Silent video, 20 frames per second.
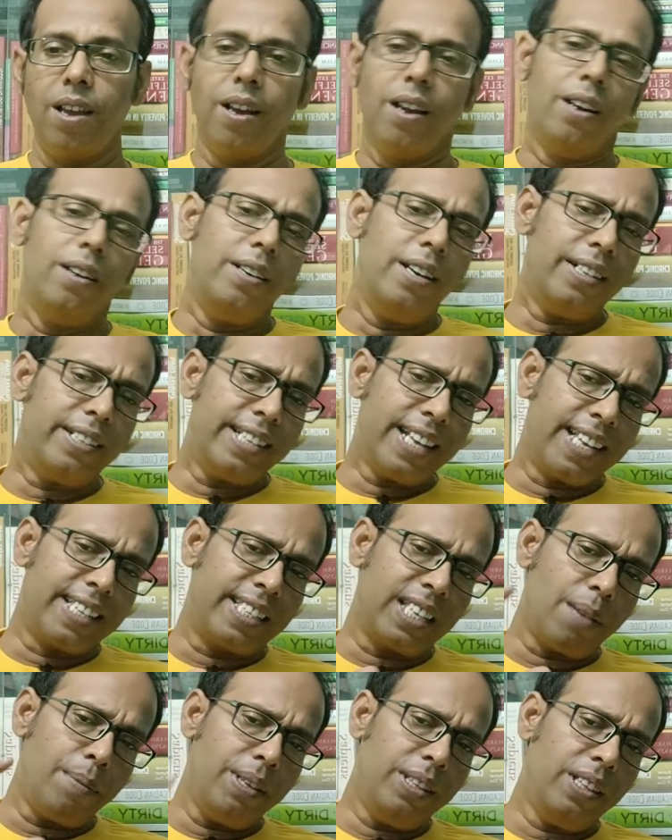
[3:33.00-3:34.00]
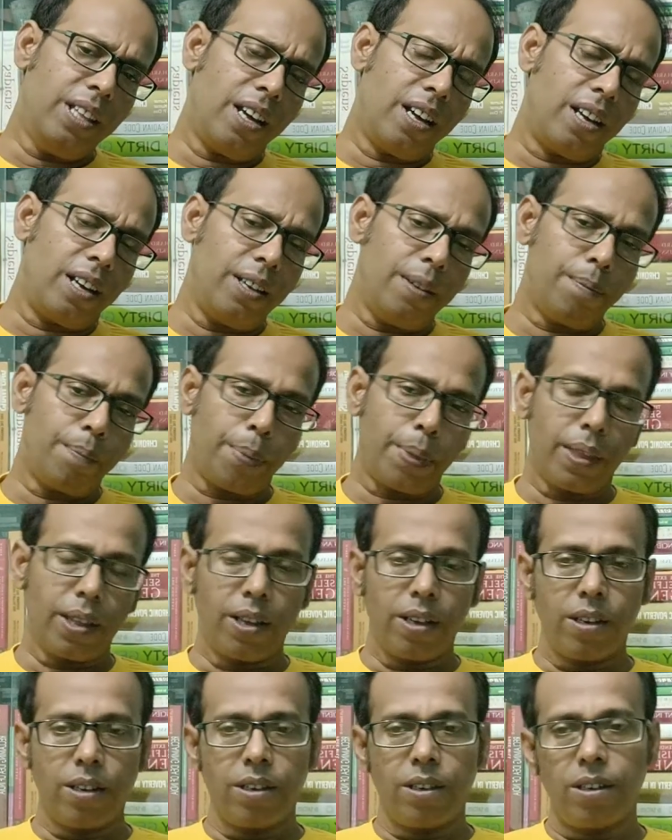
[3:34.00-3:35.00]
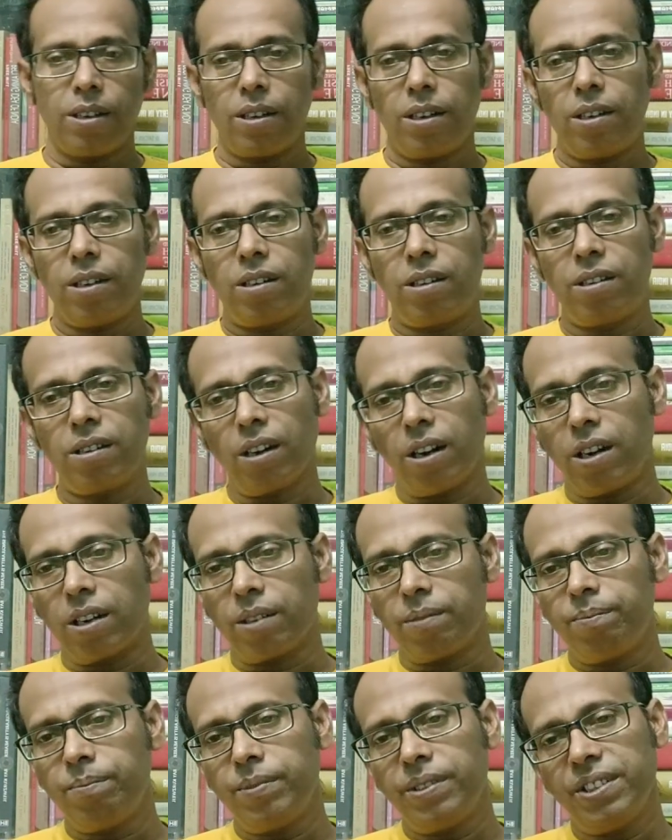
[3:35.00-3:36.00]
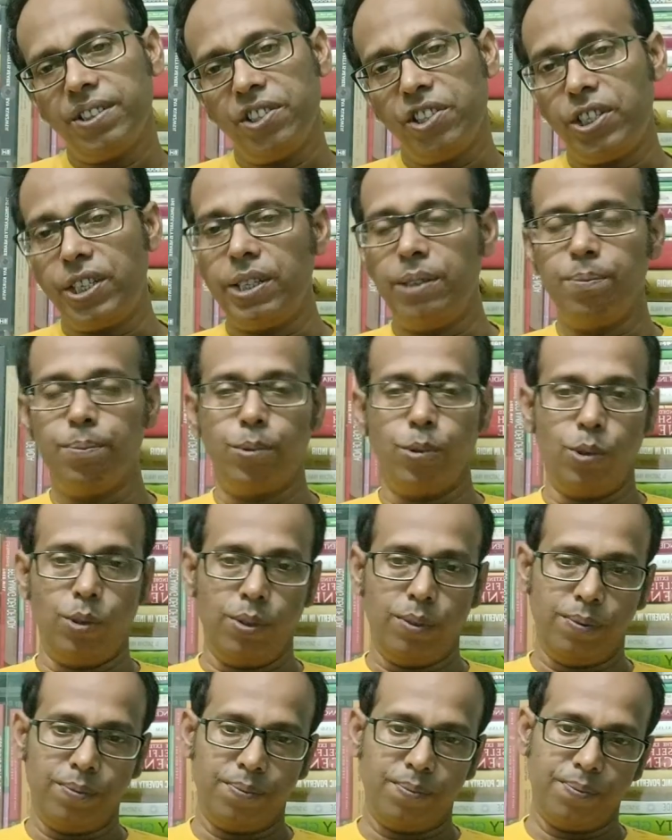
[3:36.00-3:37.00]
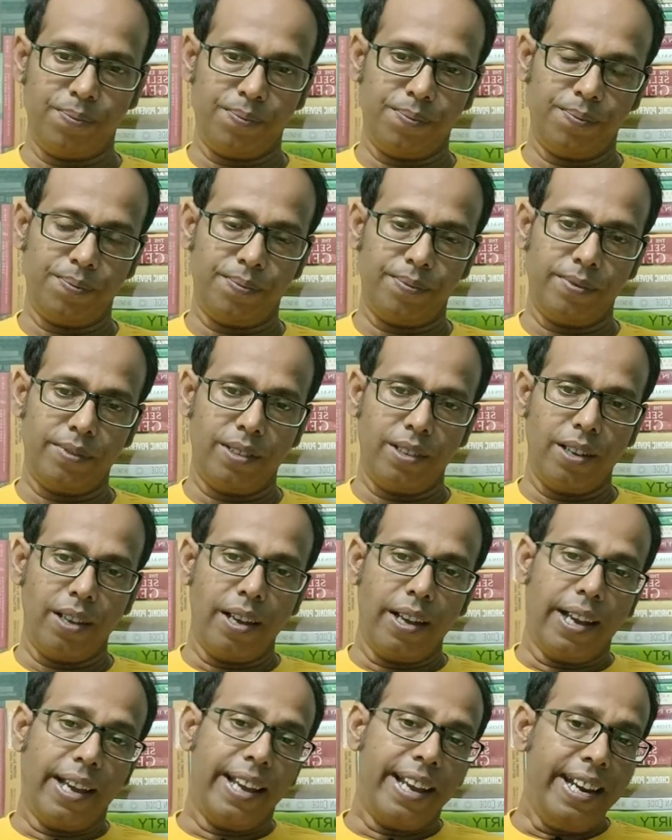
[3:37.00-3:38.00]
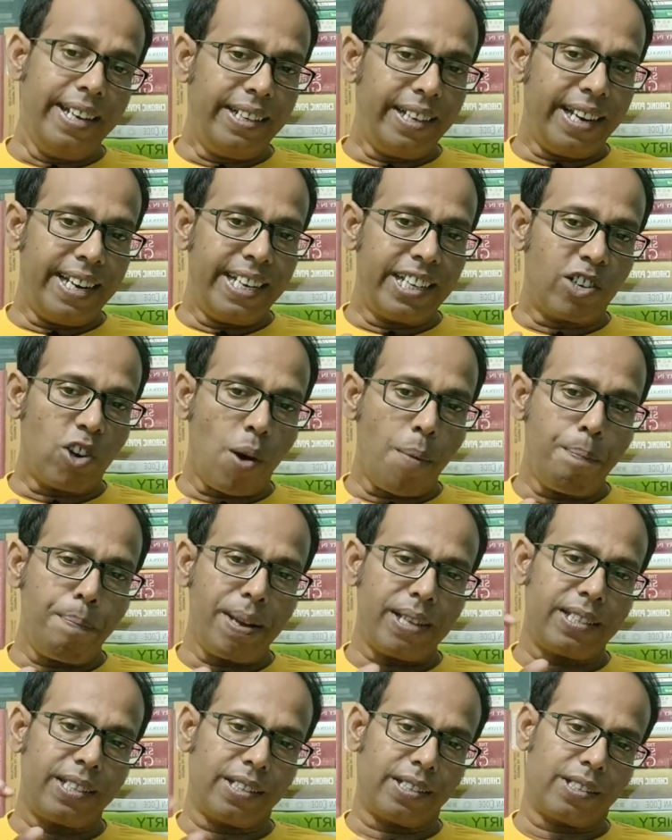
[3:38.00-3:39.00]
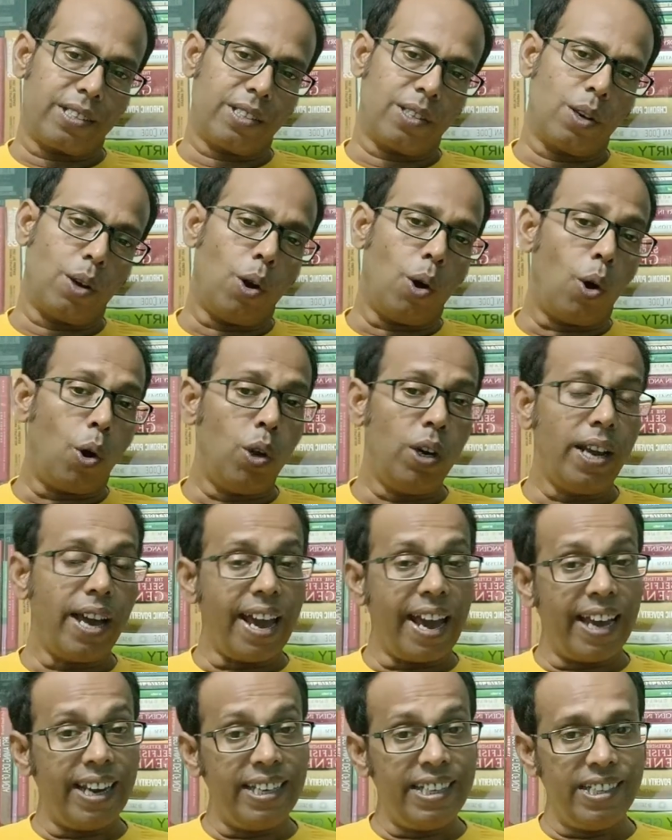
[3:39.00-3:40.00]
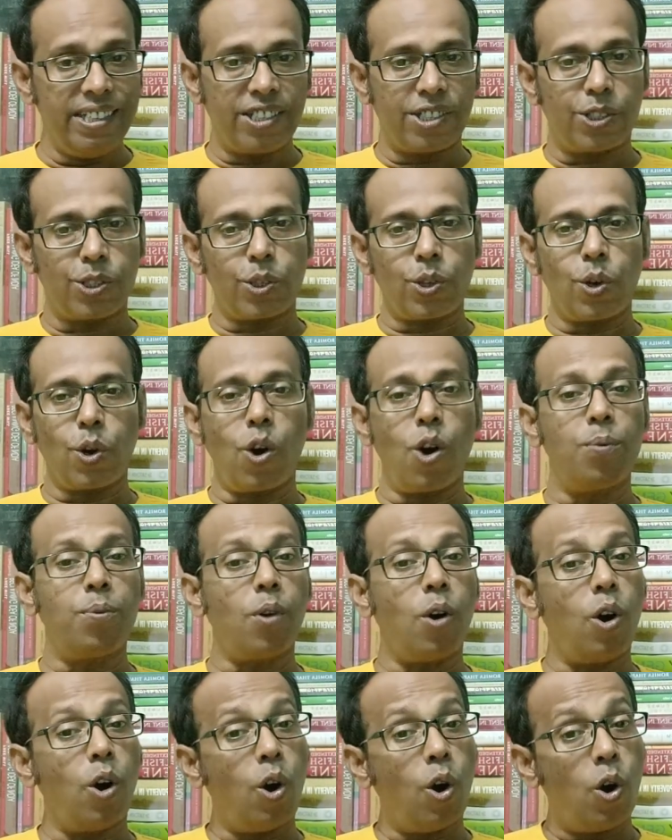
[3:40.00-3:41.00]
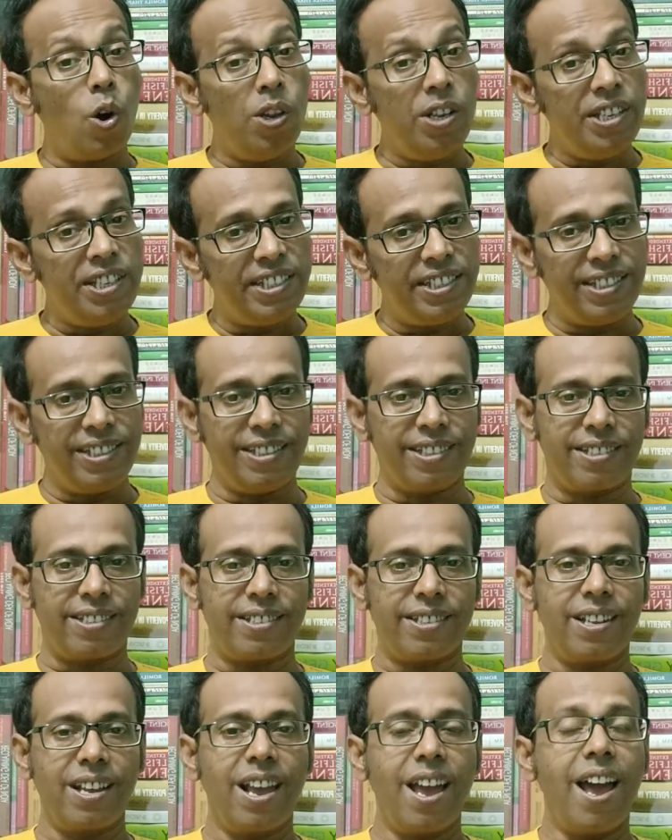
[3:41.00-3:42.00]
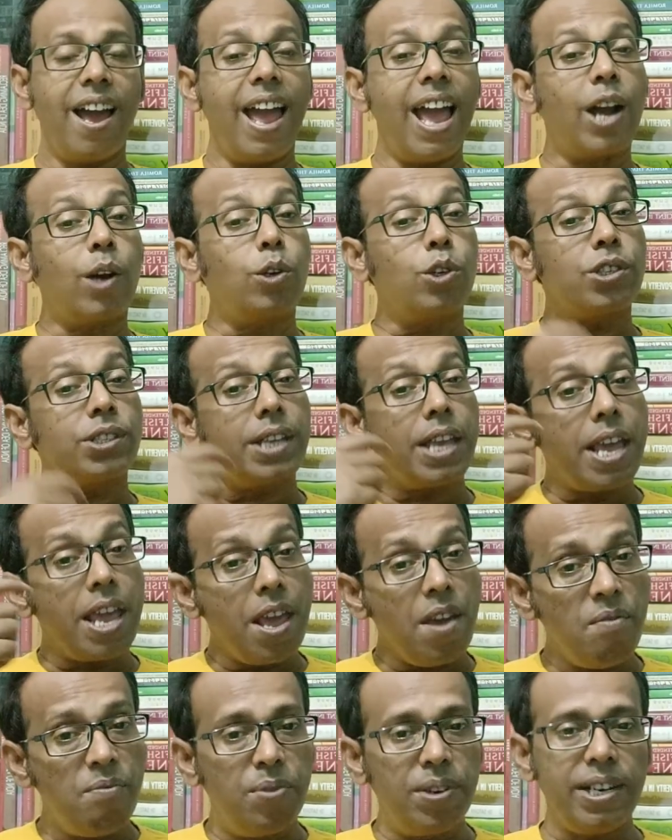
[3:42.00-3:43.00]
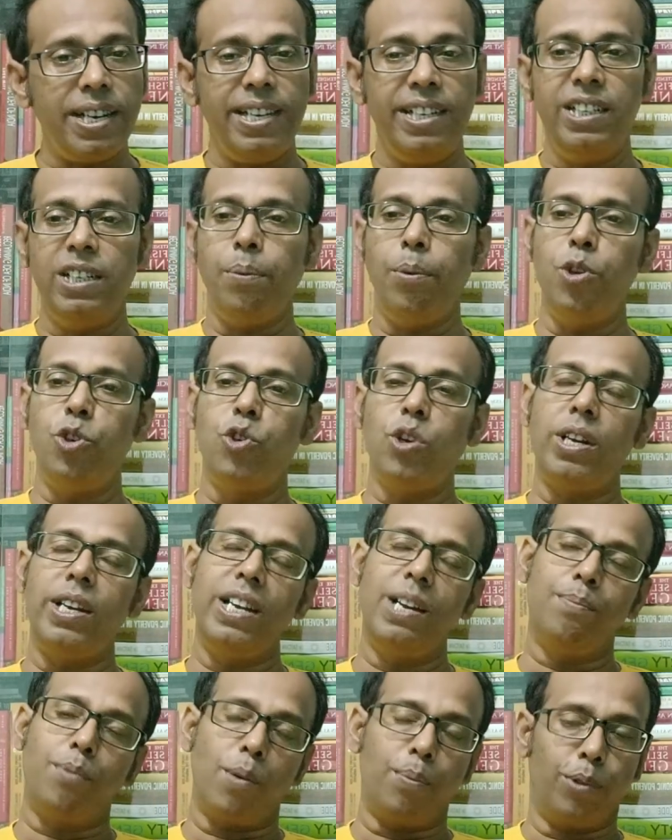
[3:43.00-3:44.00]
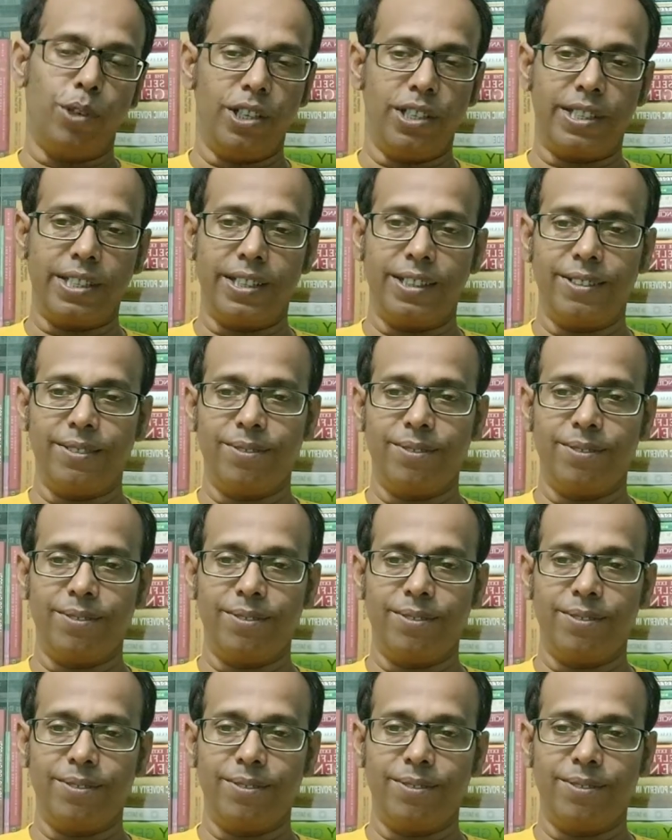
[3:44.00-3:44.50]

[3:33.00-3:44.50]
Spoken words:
Let's examine the term gene pool. It encompasses all alleles of all genes across every individual in a population.